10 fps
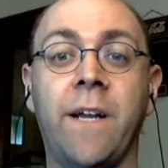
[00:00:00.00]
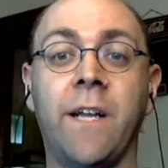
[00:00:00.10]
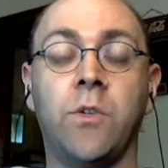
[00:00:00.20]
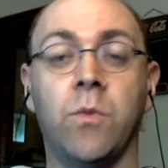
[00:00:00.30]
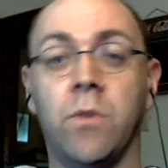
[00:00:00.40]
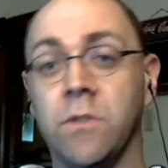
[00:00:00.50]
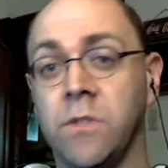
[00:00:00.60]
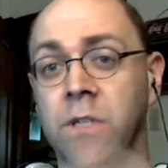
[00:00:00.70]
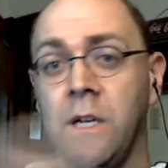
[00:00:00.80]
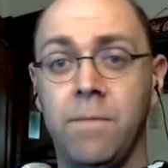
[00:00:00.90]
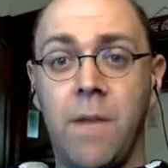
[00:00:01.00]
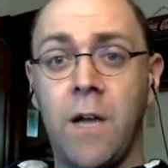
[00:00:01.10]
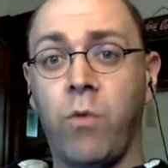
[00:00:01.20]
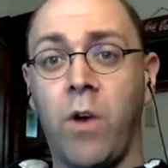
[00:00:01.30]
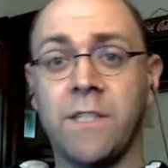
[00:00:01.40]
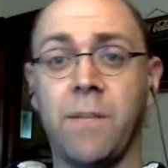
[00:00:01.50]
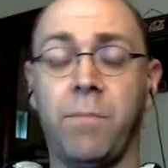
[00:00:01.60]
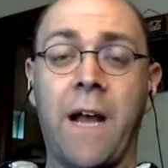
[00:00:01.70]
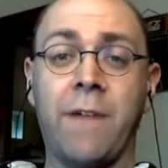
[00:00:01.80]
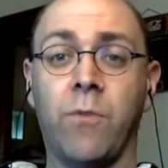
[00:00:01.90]
tools across the
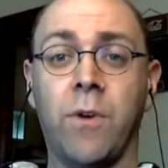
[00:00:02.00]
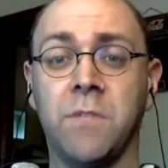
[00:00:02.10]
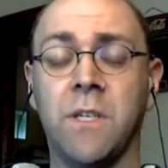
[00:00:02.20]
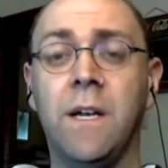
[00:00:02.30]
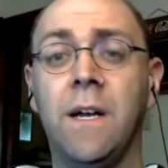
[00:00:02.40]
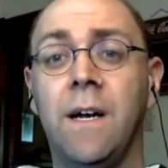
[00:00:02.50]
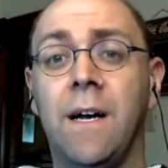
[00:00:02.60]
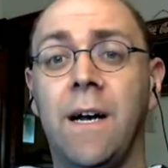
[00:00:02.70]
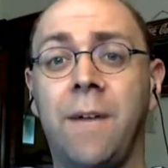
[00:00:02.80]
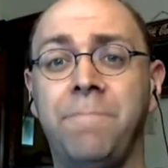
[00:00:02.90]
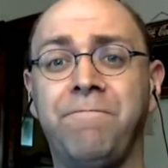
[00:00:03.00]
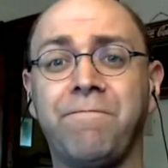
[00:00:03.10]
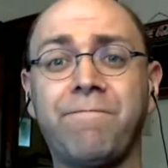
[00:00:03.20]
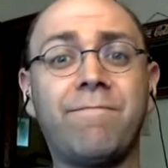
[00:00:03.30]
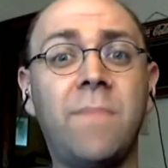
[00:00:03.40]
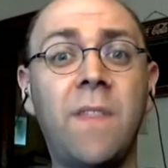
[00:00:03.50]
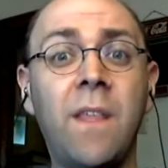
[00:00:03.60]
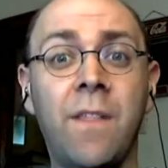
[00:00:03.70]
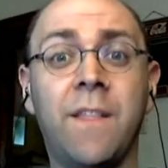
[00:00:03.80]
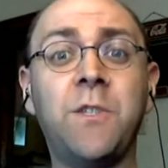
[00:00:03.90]
platforms.
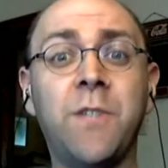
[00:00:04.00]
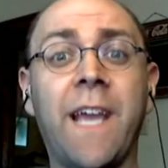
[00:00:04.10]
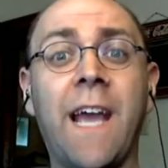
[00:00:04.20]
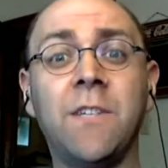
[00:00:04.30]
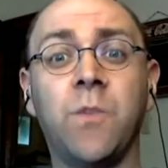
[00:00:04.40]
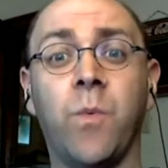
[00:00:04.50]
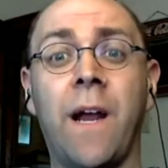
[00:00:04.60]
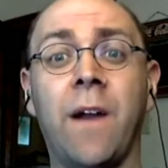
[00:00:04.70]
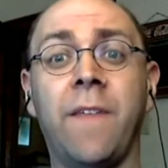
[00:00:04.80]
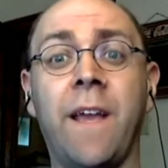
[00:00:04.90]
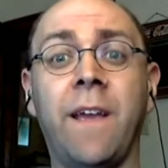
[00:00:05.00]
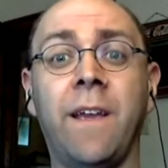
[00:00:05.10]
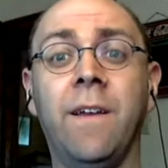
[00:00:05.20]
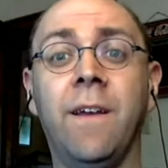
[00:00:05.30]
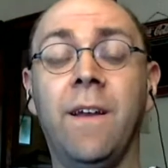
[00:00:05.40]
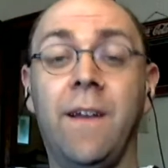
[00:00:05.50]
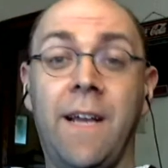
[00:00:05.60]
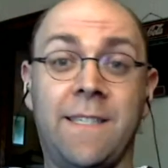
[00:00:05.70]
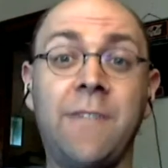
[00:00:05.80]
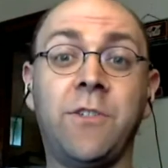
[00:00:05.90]
This is a case where they
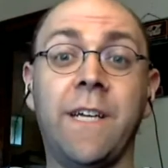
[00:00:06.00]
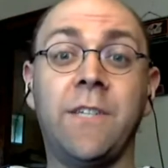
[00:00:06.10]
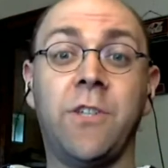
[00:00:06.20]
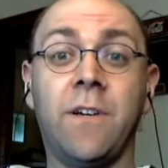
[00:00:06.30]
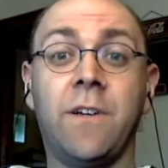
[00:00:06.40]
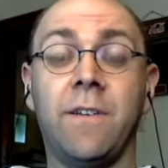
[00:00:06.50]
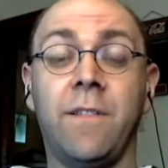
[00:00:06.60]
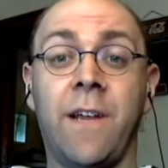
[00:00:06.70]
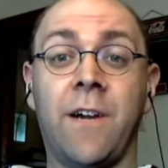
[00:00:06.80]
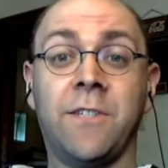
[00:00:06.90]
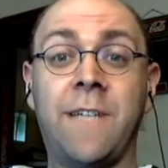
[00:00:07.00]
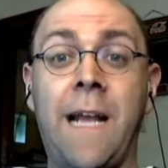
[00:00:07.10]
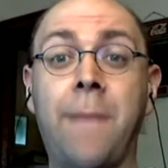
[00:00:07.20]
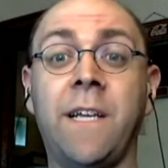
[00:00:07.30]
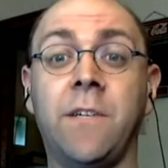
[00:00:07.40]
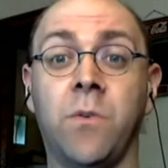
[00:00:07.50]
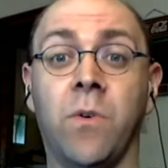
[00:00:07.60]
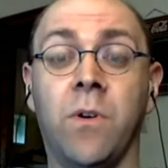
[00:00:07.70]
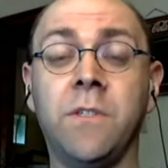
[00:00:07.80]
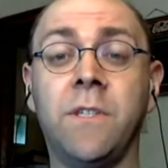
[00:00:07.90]
essentially took their Snapseed tools